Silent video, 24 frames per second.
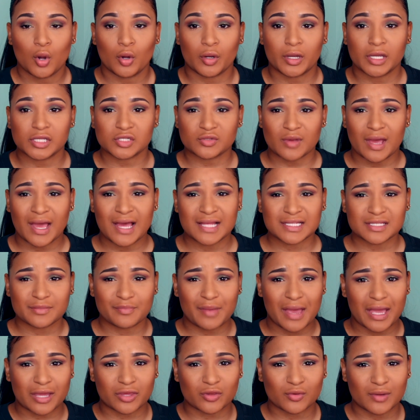Okay, so I had
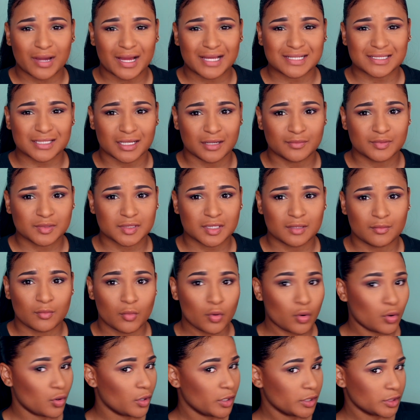to back you guys up
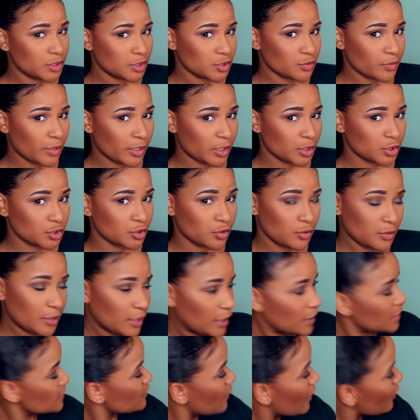some more just so I could show you
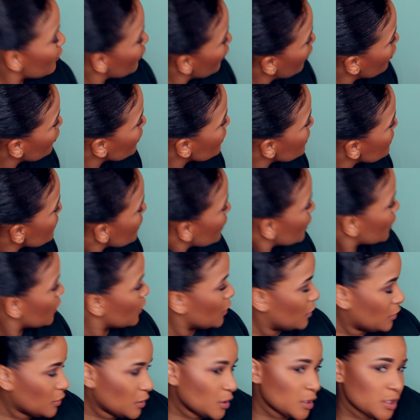guys my
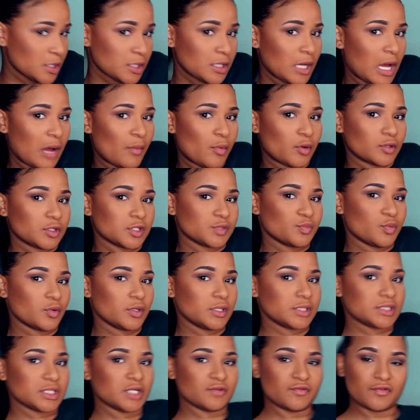ponytail. I bought this
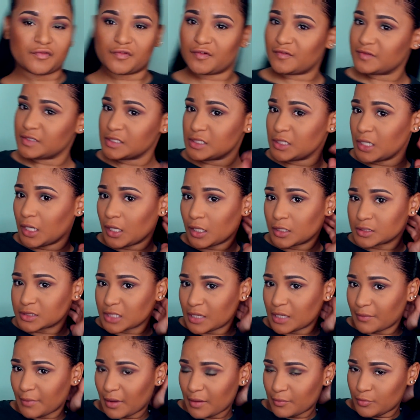ponytail for
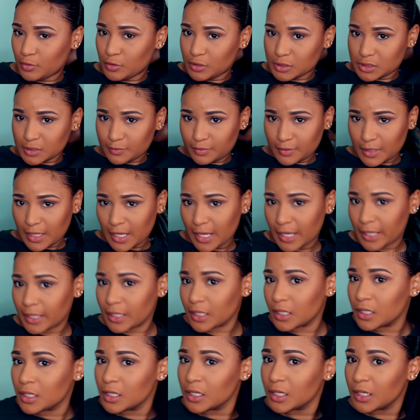$15 at my beauty
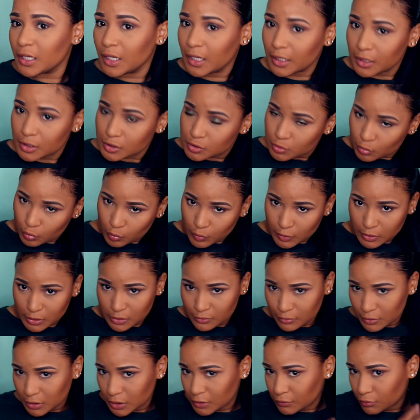supply. And it's
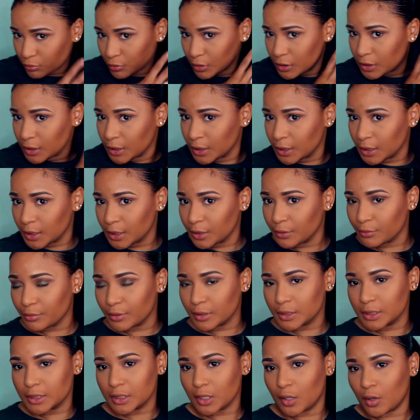really, really, really,
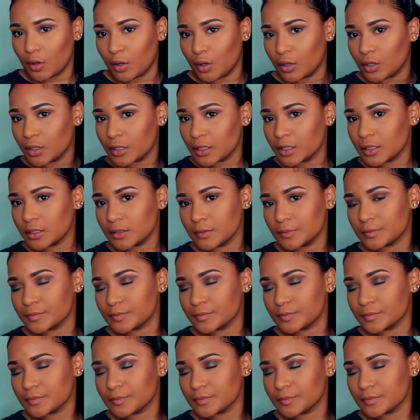really long.